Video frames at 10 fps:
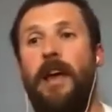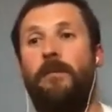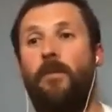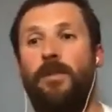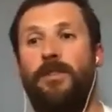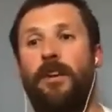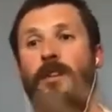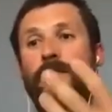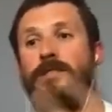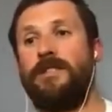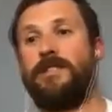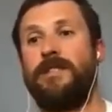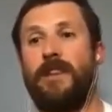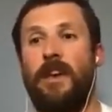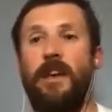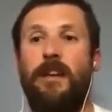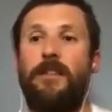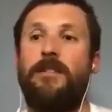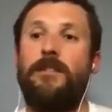and what's going to assist at taking it